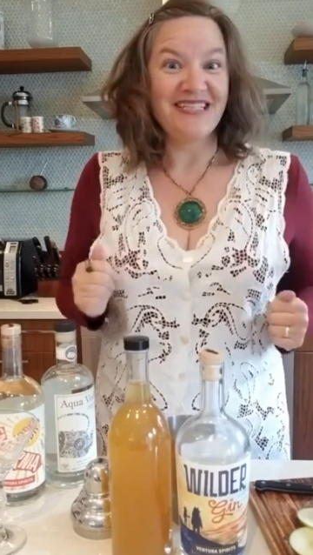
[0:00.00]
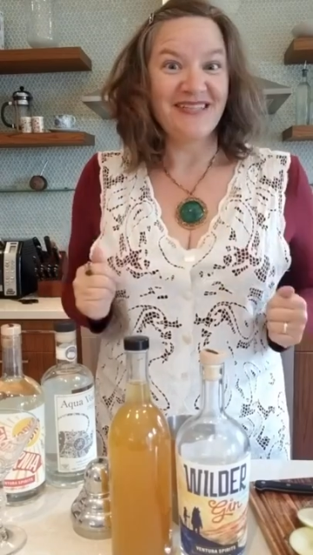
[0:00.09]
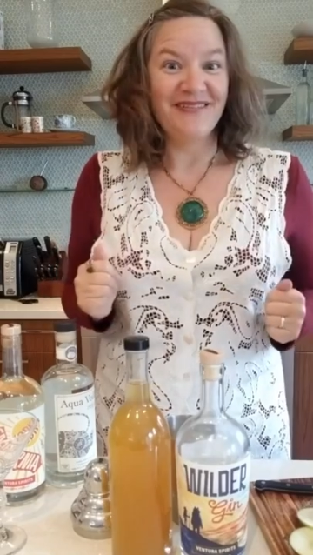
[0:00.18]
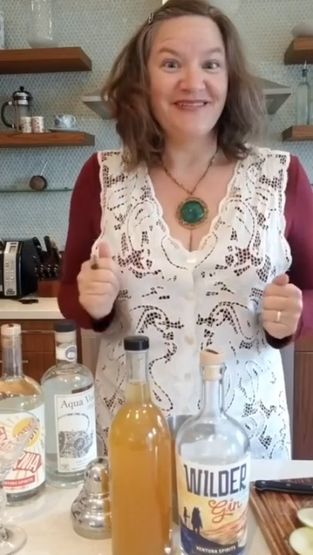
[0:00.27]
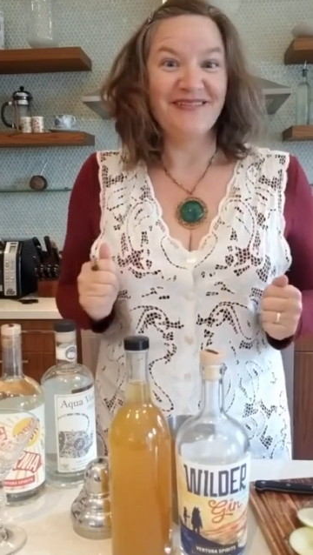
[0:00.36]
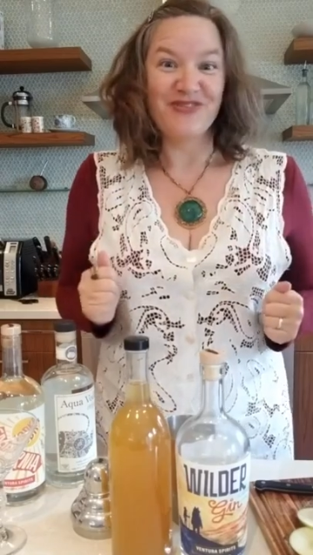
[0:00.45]

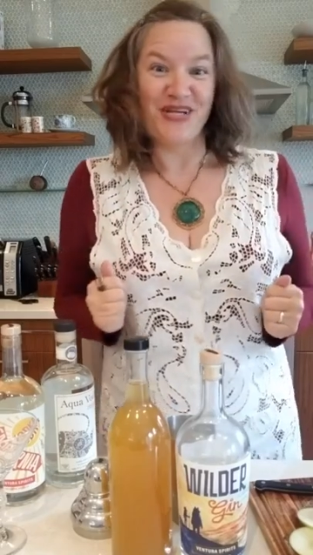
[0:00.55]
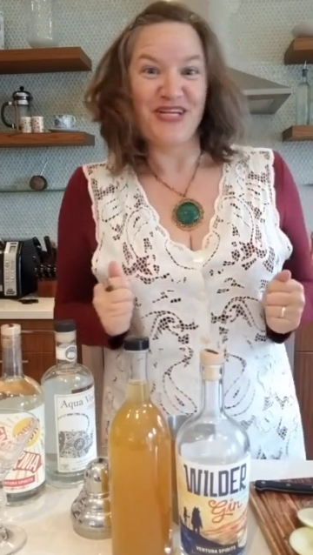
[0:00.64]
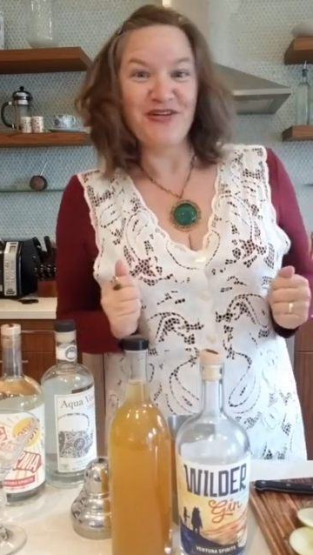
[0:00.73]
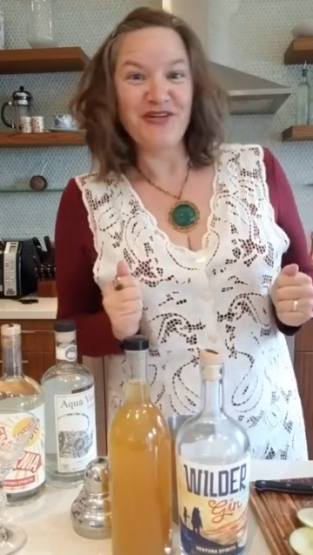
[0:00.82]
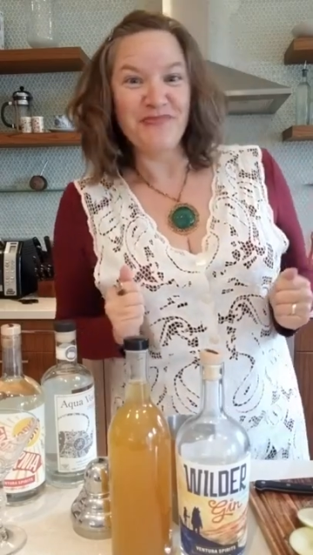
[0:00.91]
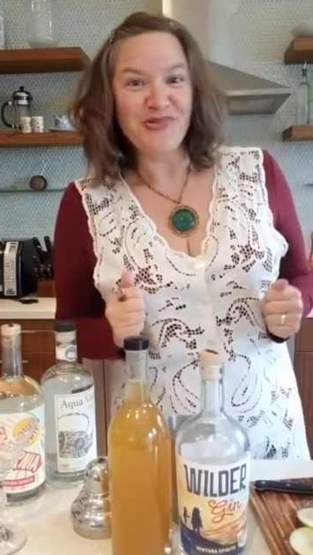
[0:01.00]
to drink your
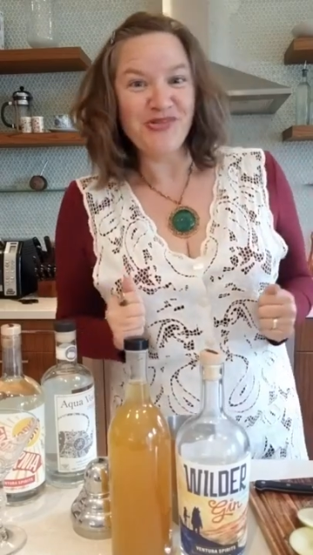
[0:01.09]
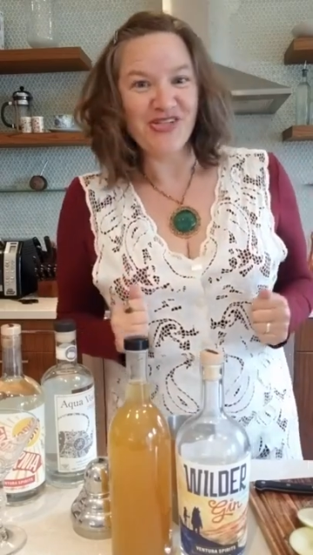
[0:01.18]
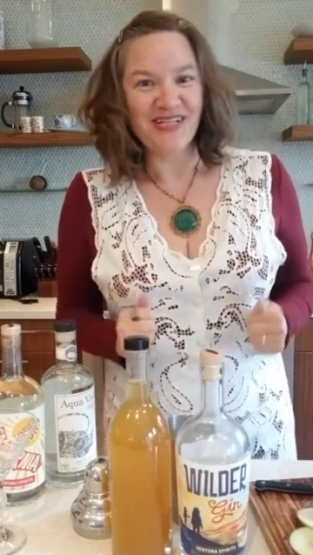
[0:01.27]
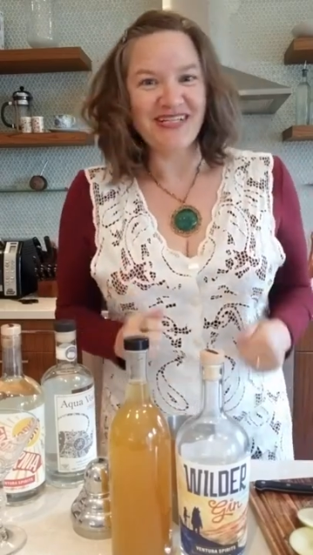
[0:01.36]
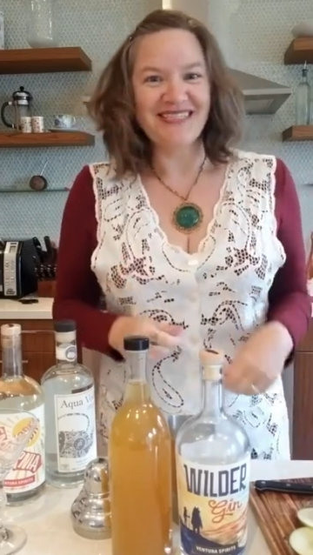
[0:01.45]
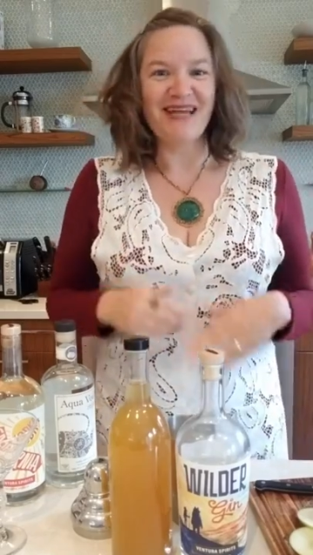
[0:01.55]
kombucha
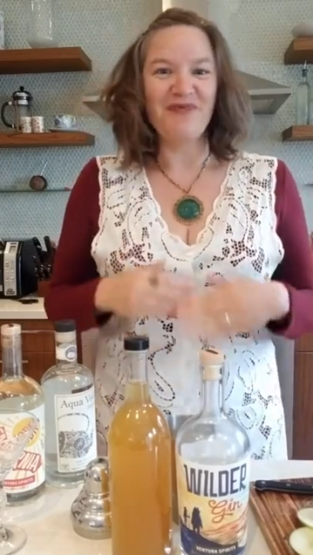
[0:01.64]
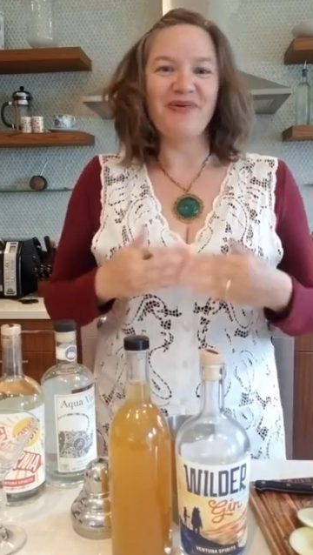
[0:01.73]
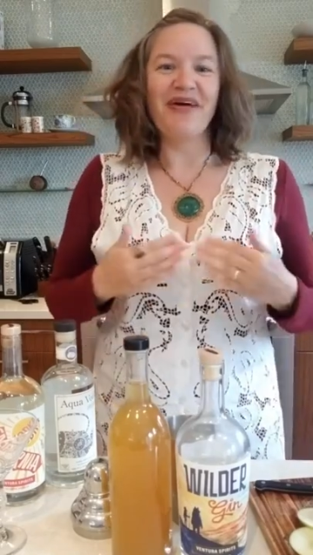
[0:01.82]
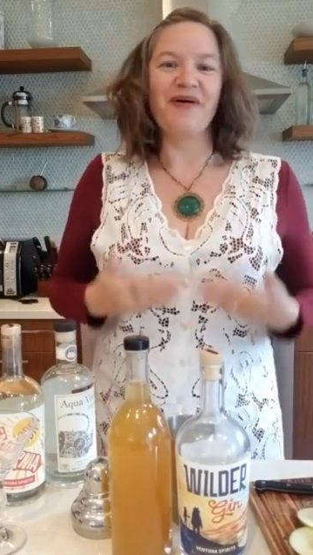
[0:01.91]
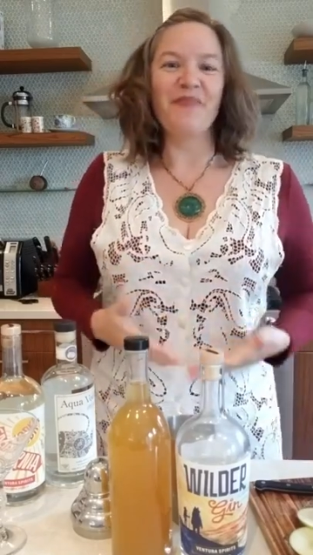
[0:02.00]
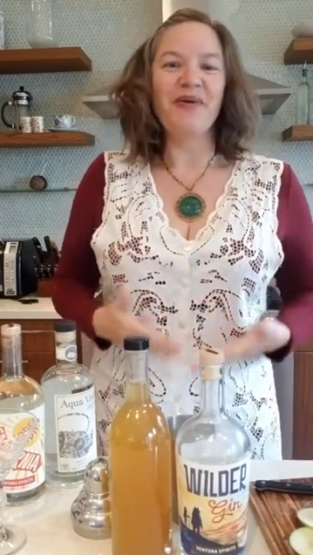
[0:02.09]
because that will
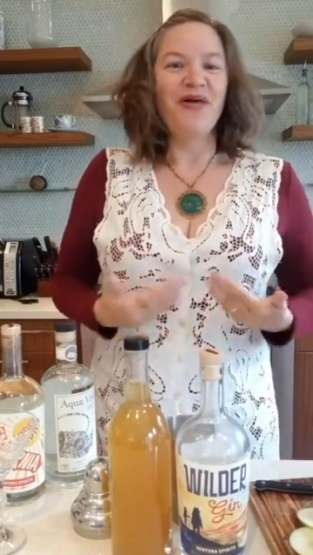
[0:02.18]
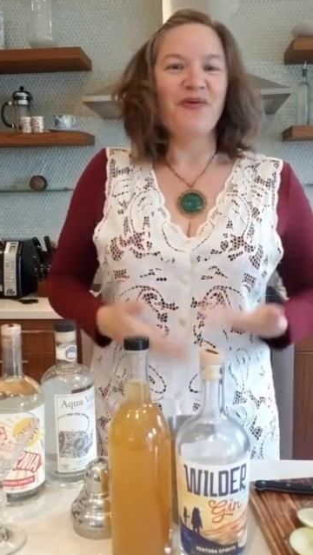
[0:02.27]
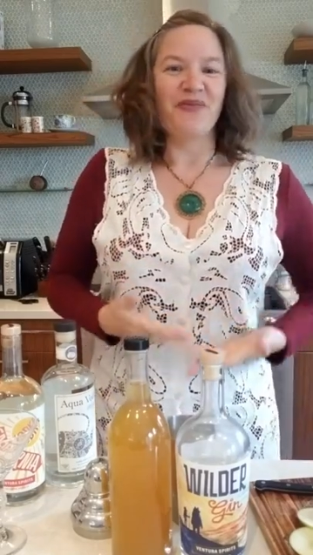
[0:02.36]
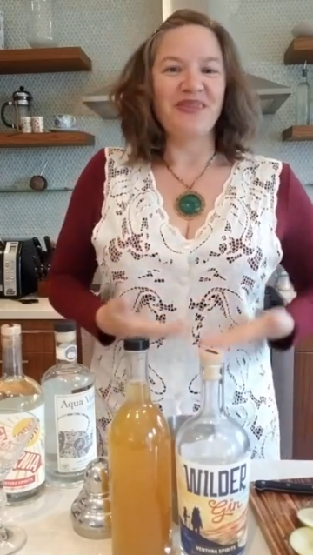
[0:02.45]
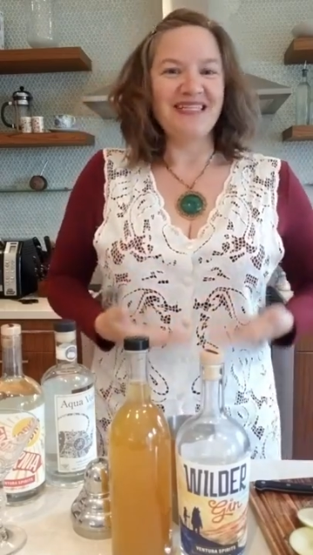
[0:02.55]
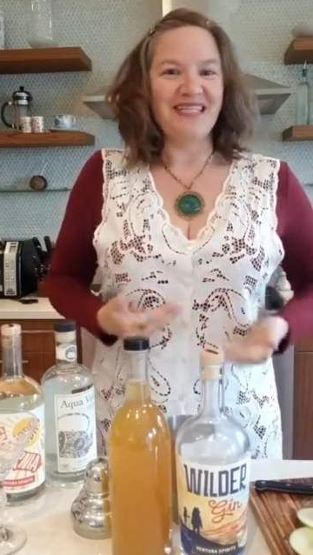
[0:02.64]
help with
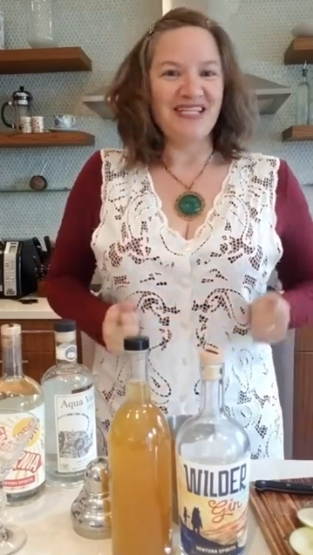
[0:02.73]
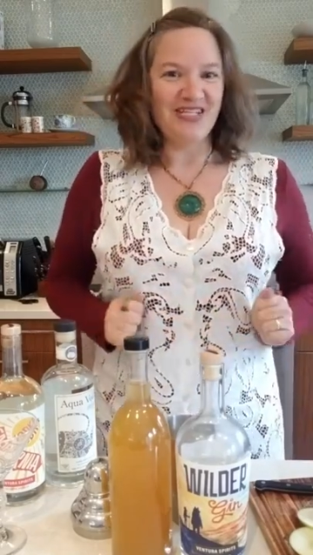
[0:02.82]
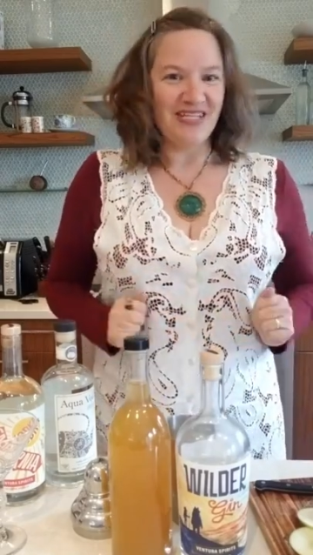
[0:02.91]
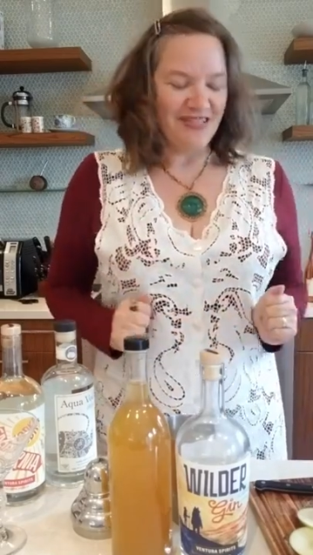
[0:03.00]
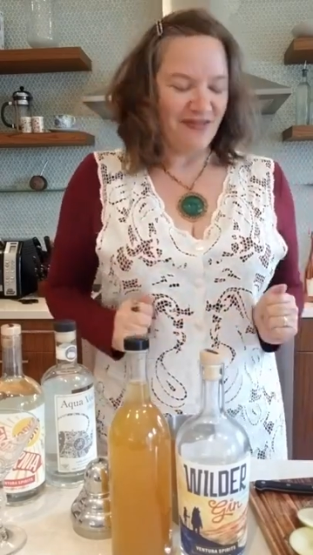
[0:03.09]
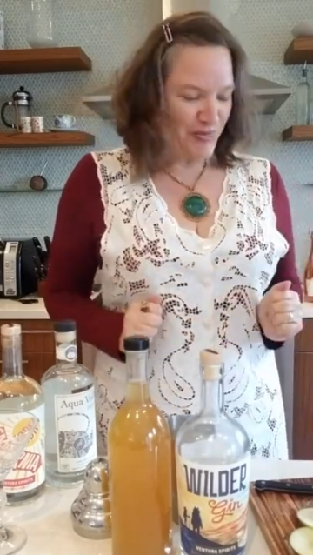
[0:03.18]
the
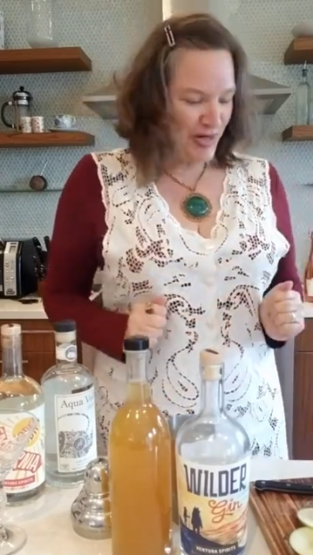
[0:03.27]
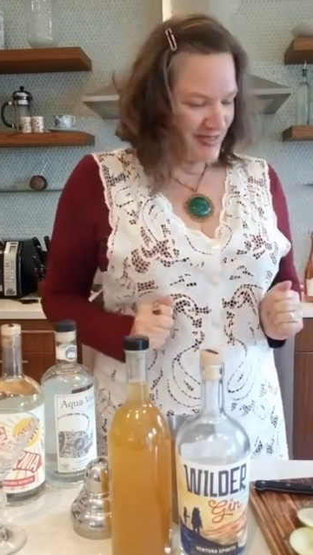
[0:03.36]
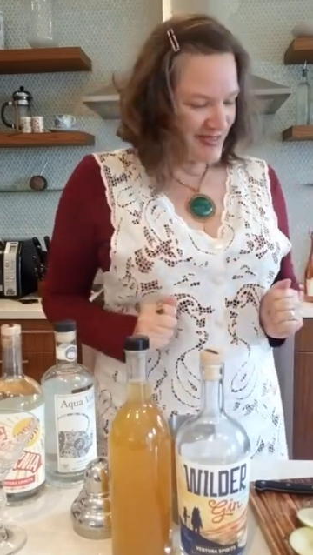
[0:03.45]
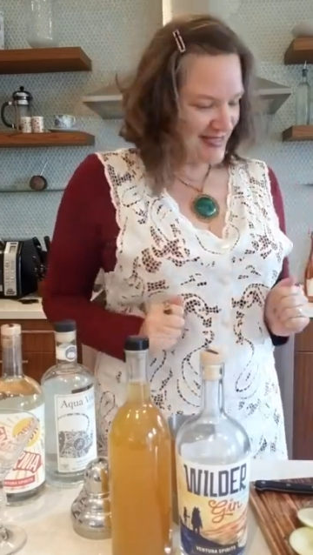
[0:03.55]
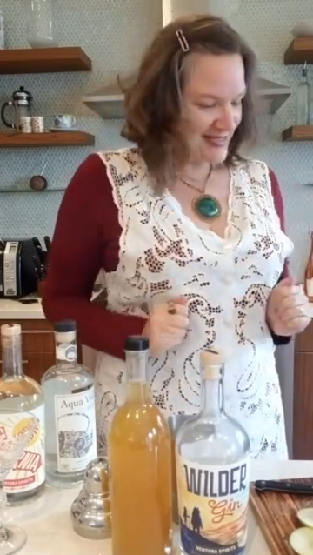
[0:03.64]
digestive process.